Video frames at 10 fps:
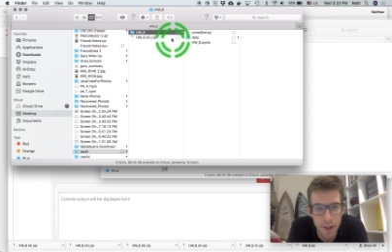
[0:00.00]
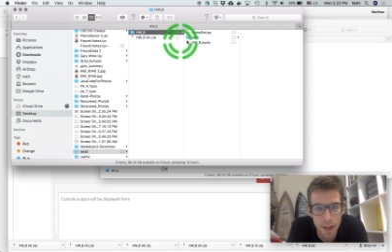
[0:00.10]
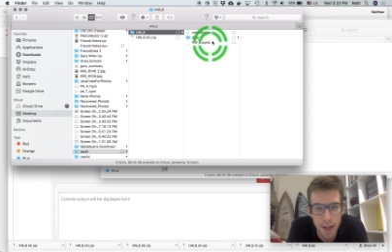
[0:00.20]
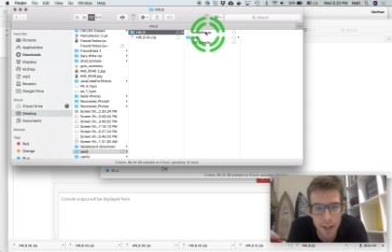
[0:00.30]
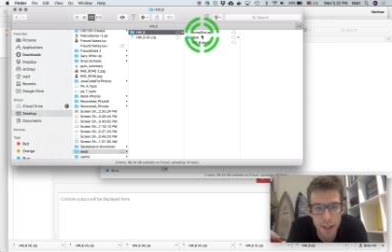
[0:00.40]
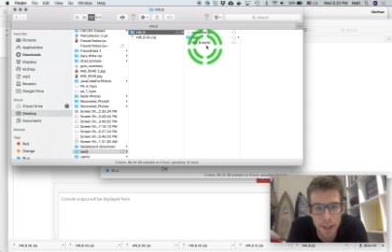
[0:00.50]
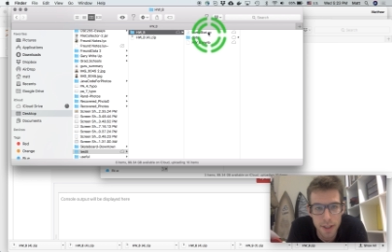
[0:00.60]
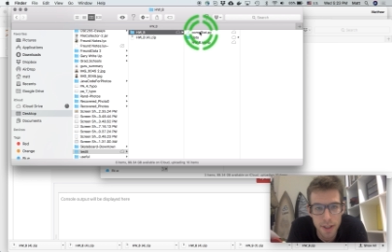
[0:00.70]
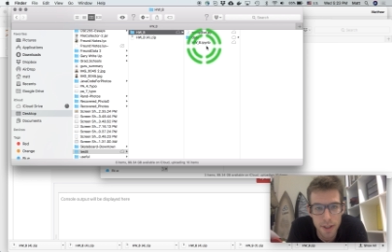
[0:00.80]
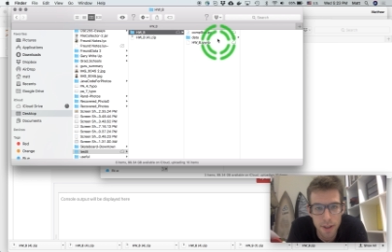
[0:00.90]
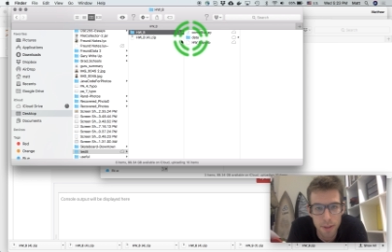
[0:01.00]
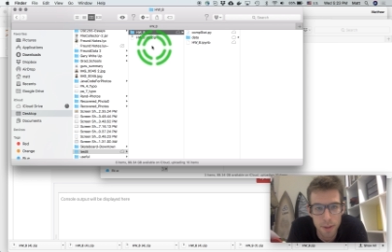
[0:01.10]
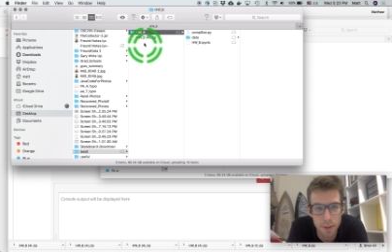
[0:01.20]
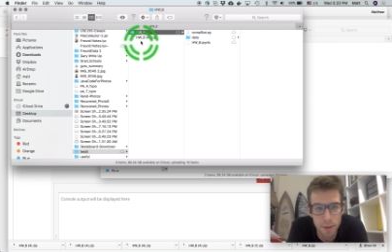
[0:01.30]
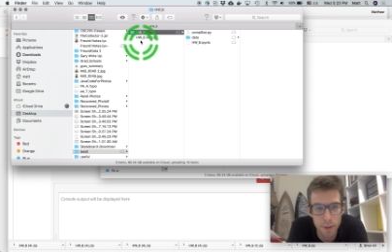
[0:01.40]
and you can see the
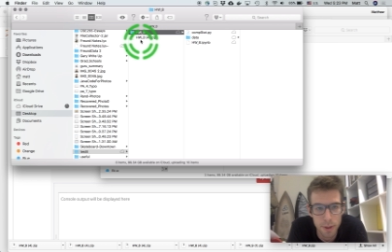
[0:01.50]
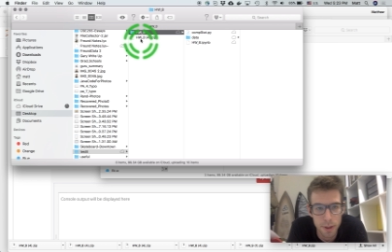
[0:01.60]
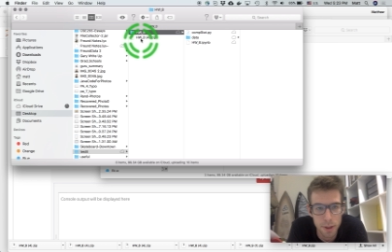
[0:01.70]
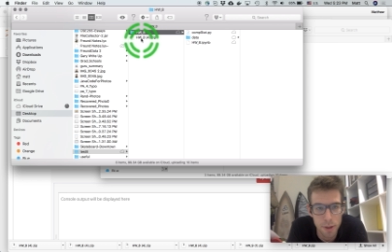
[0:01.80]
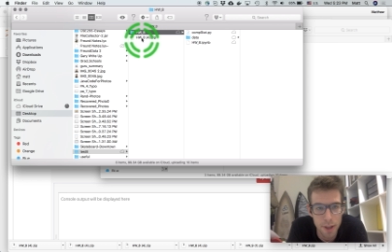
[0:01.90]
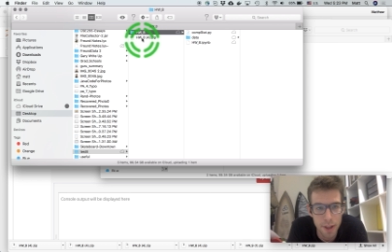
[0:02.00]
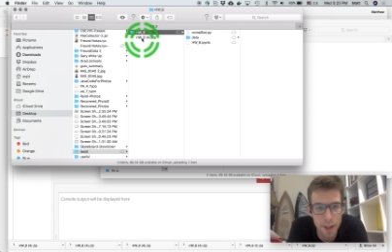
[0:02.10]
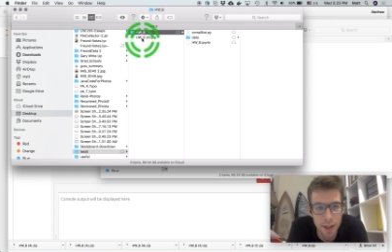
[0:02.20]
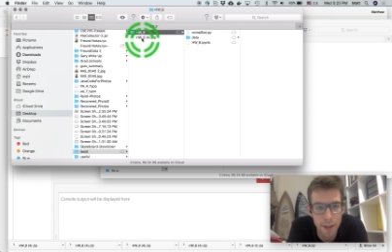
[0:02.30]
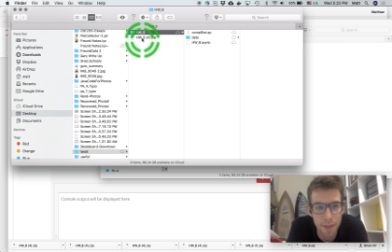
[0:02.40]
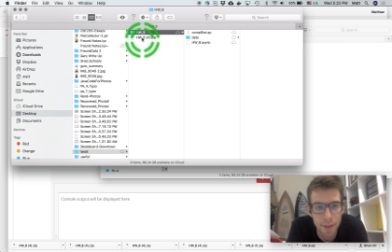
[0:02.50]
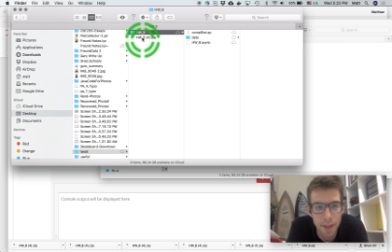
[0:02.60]
homework folder is right there.